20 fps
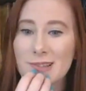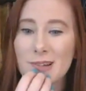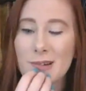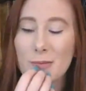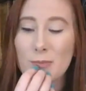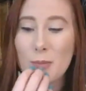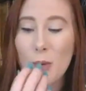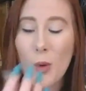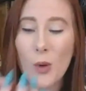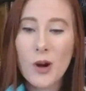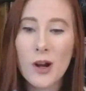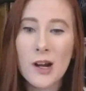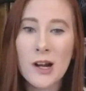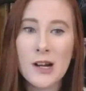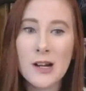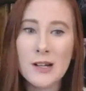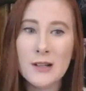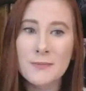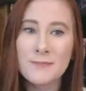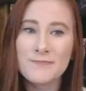
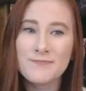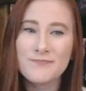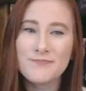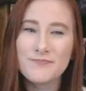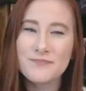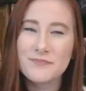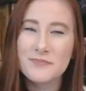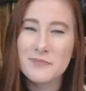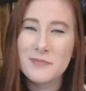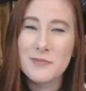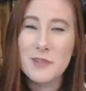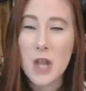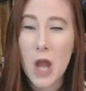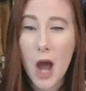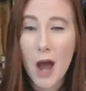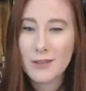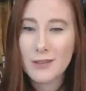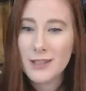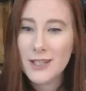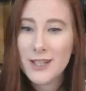more
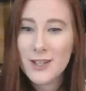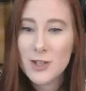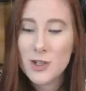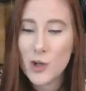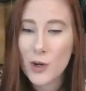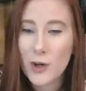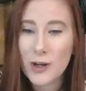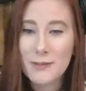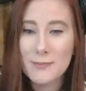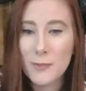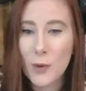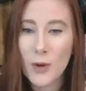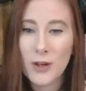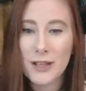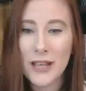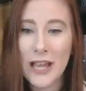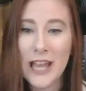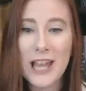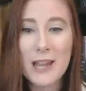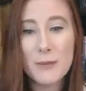knowledge or more
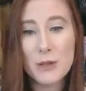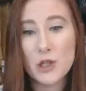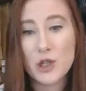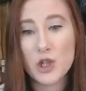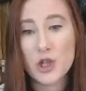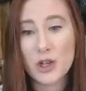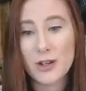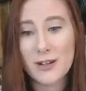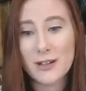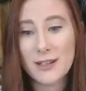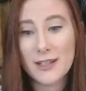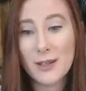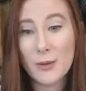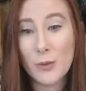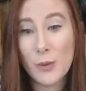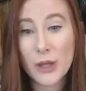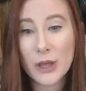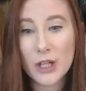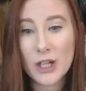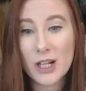like maturity
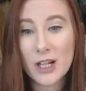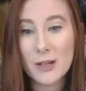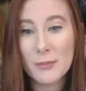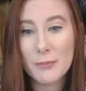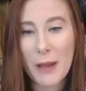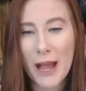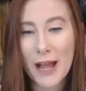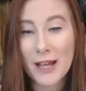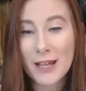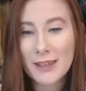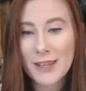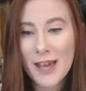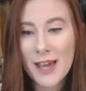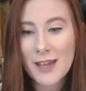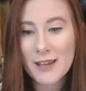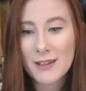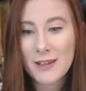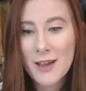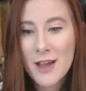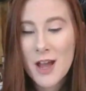with her back
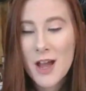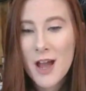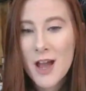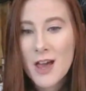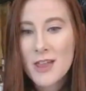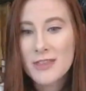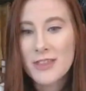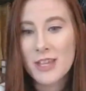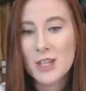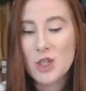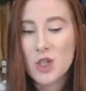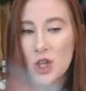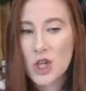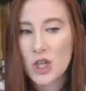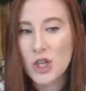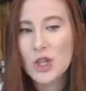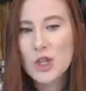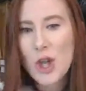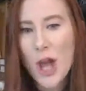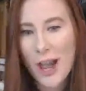then, that she
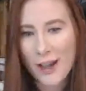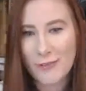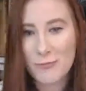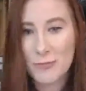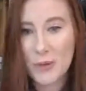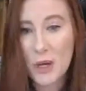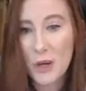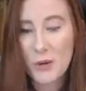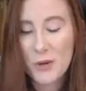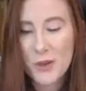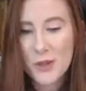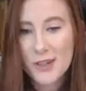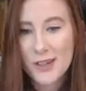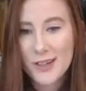could have both.